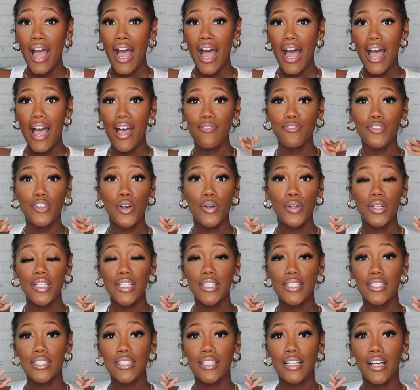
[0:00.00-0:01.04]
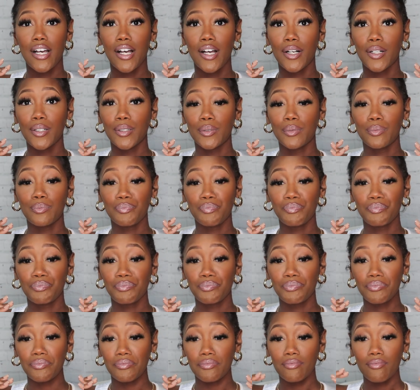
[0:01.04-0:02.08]
I've noticed
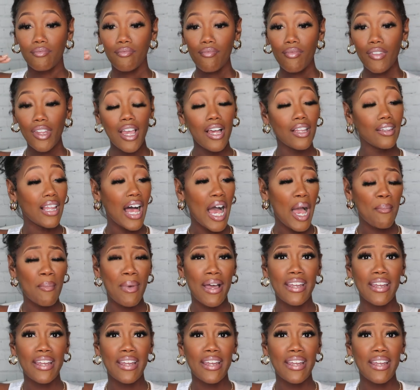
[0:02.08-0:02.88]
a lot,